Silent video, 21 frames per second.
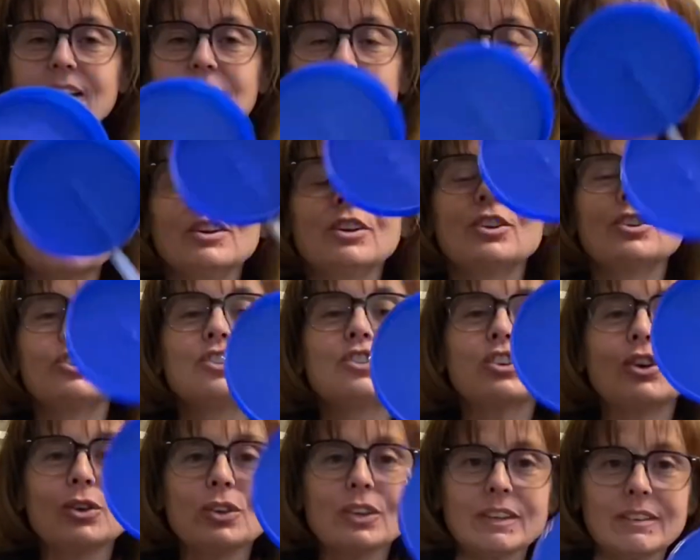I'm going to
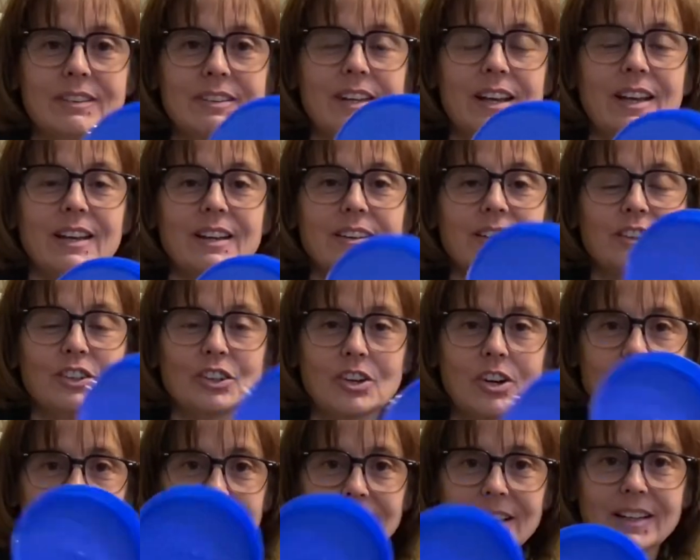show the snake the
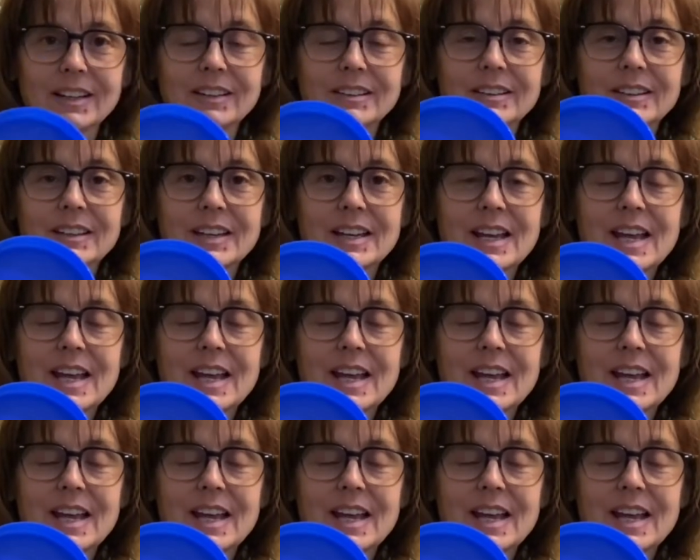target,